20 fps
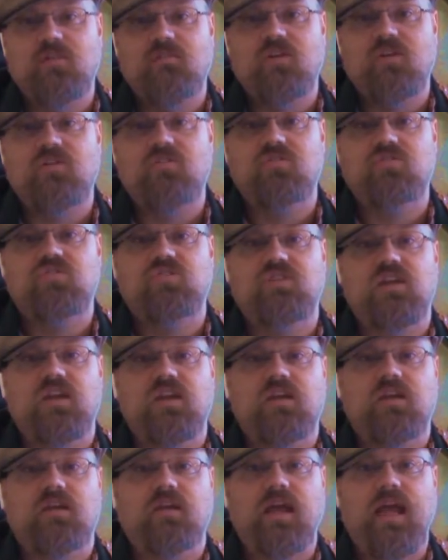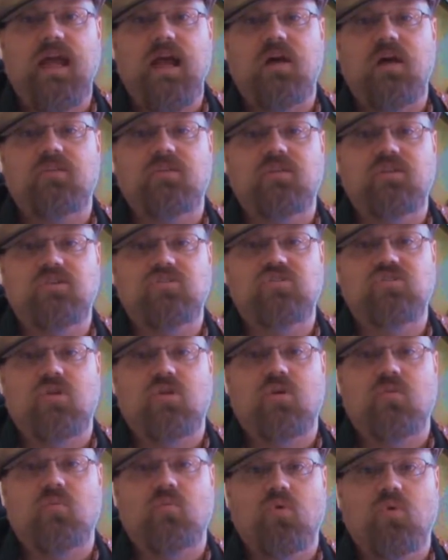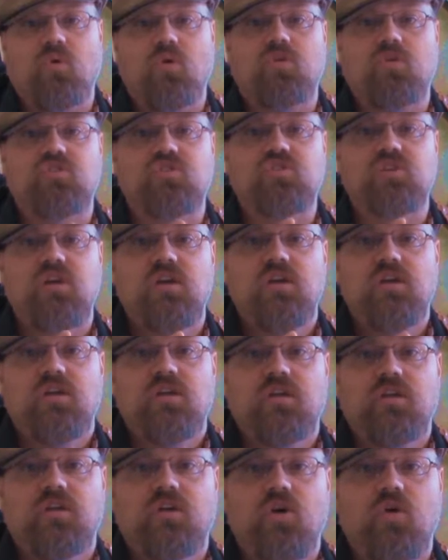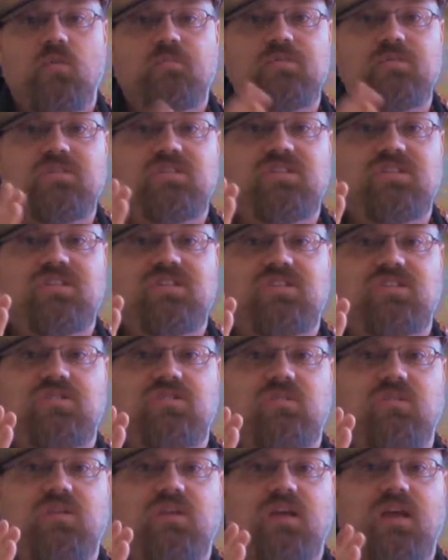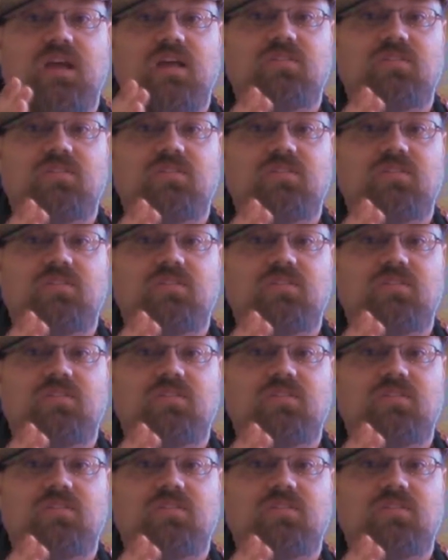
of understanding how the guitar works in open D tuning,